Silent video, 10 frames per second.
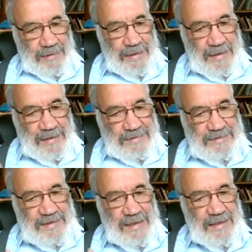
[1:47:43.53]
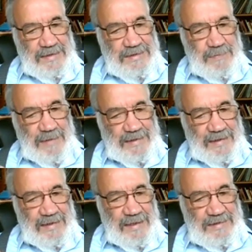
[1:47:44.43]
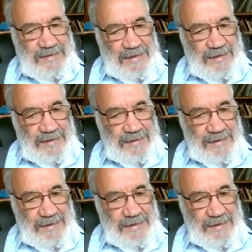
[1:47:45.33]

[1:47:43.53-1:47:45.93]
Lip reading: as Terence McKenna say,